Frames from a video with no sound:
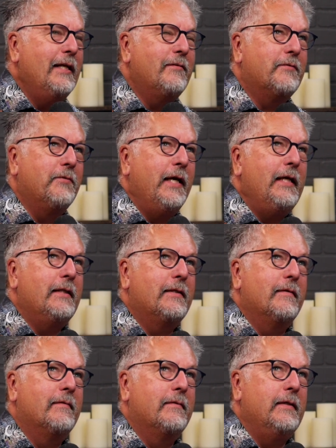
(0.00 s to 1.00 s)
And it's
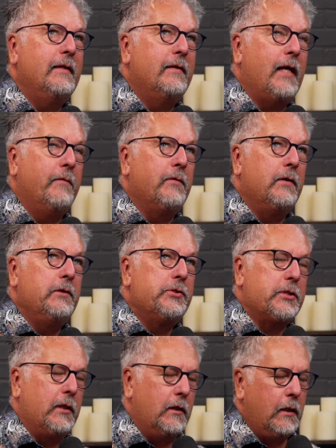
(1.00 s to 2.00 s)
great to see the
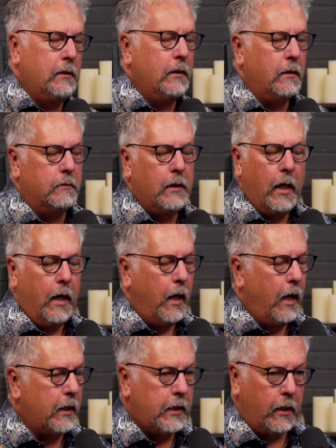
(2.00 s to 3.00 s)
evolution. And,
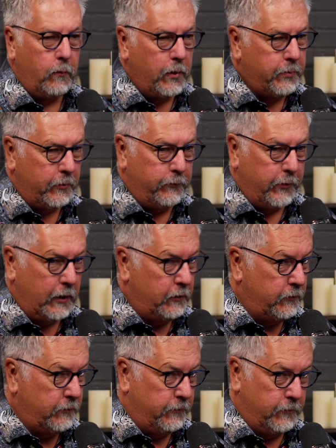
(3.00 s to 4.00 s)
again, we've been
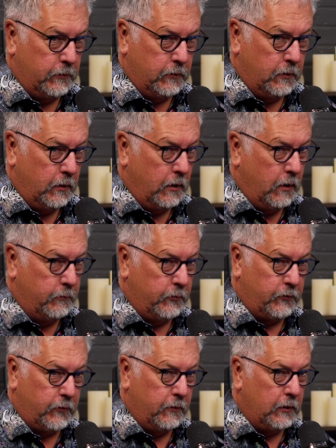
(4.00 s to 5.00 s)
friends for
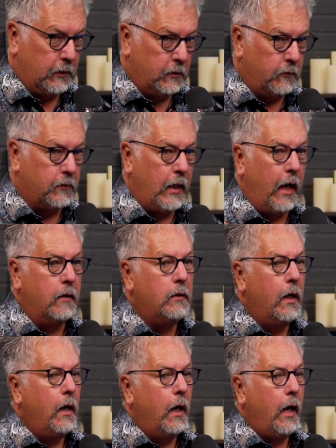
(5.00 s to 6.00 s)
almost 30 years now.